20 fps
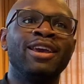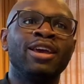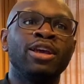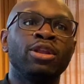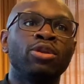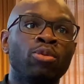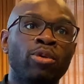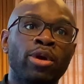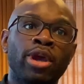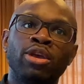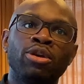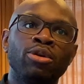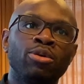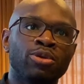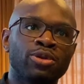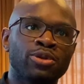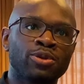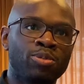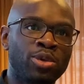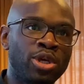the way you
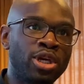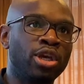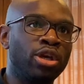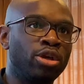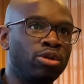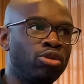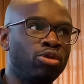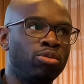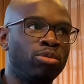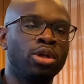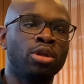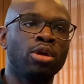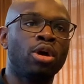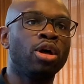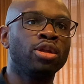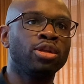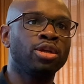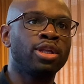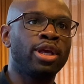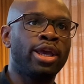were speaking to me the
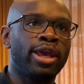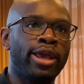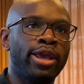other day,